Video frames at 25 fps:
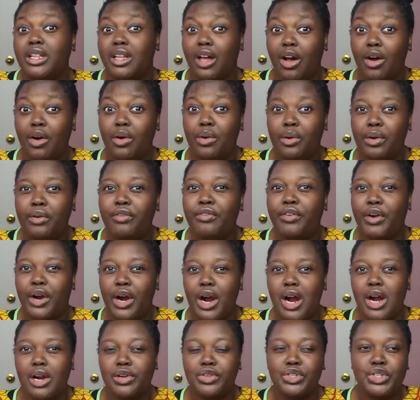low for
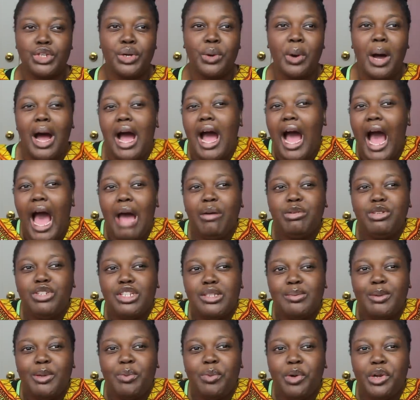her. So I would
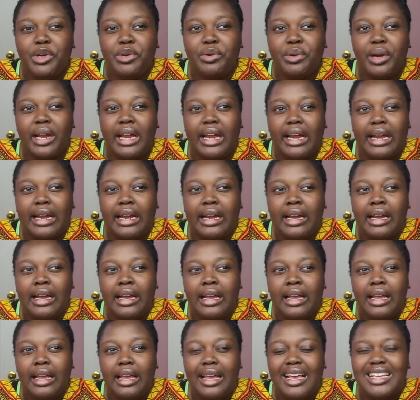just be wondering,
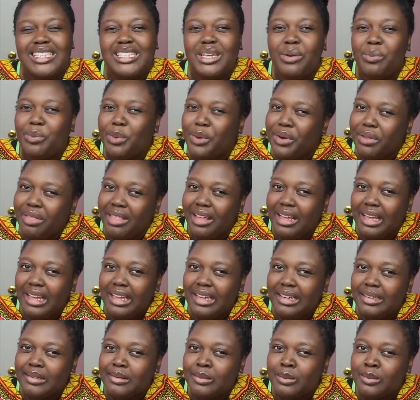is it worth
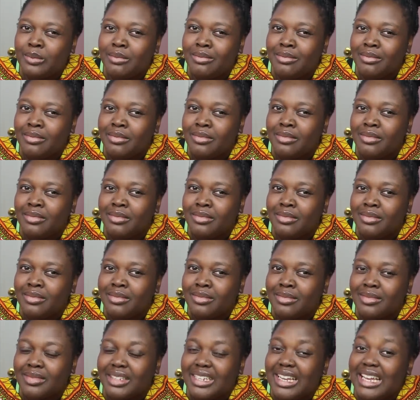it?
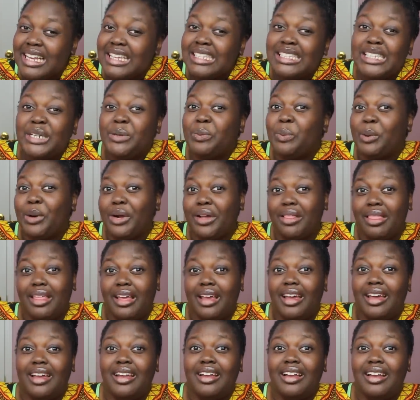Is it worth
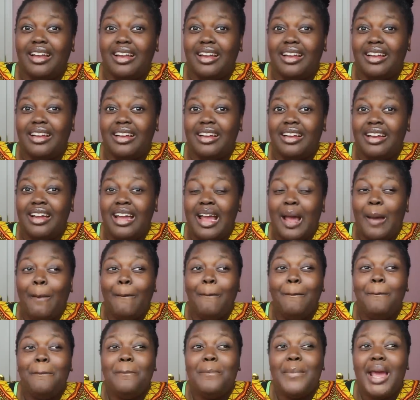it?
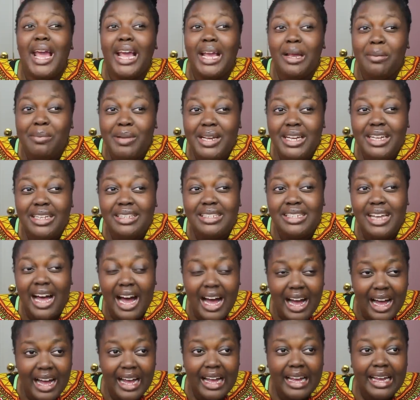Maybe
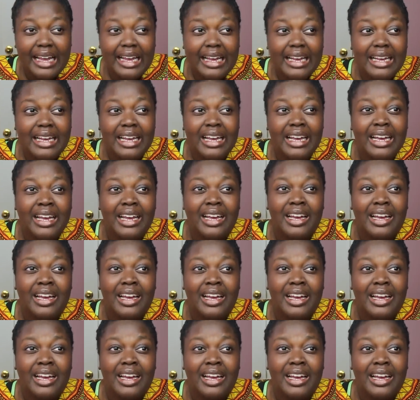Ty